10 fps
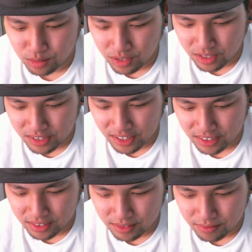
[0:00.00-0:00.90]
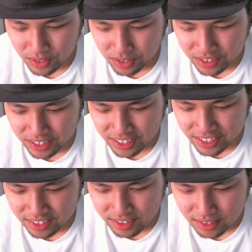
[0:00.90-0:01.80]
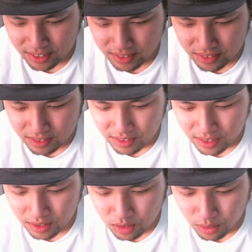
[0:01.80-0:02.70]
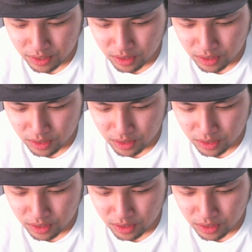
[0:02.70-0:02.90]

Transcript: sunset. Very nice. I saw one of